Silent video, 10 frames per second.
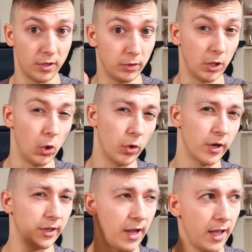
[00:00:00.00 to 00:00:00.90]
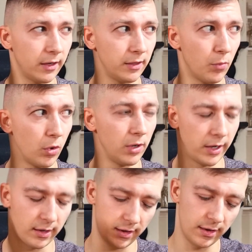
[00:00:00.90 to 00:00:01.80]
The longer the hair, the more
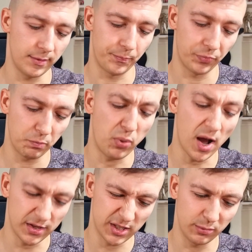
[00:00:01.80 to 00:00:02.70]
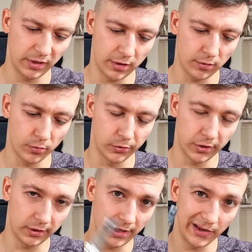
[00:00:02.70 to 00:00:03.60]
like possibly you will
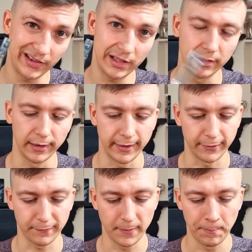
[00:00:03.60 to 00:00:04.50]
need the needle length.